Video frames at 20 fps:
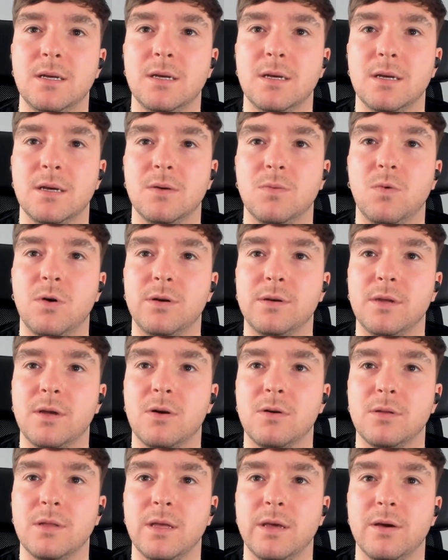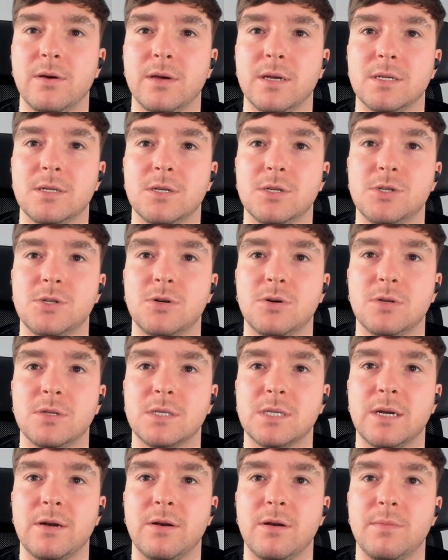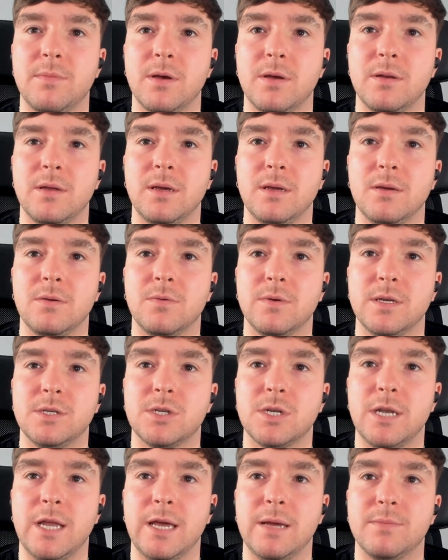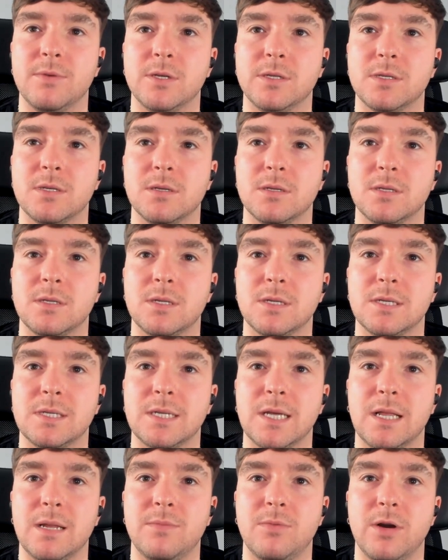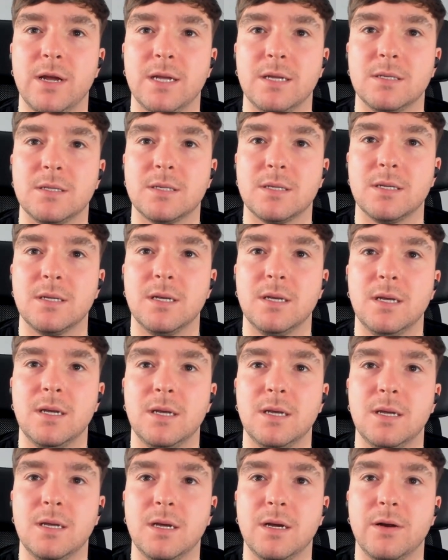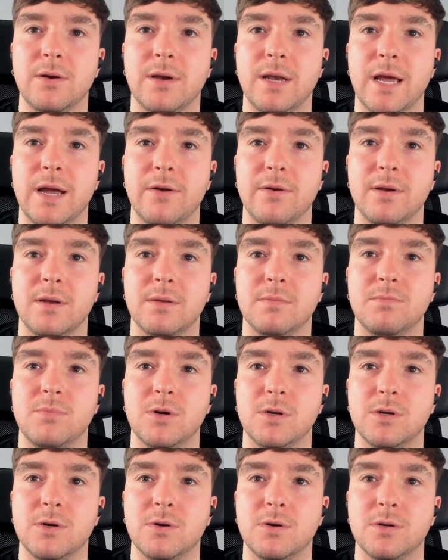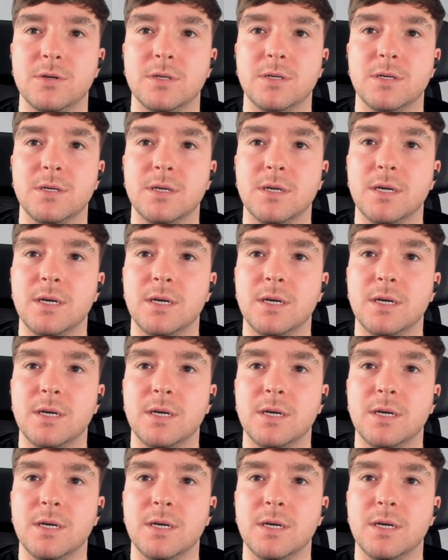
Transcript: Uh, one gongyo is a short ceremony which enables us to celebrate our inherent Buddhahood.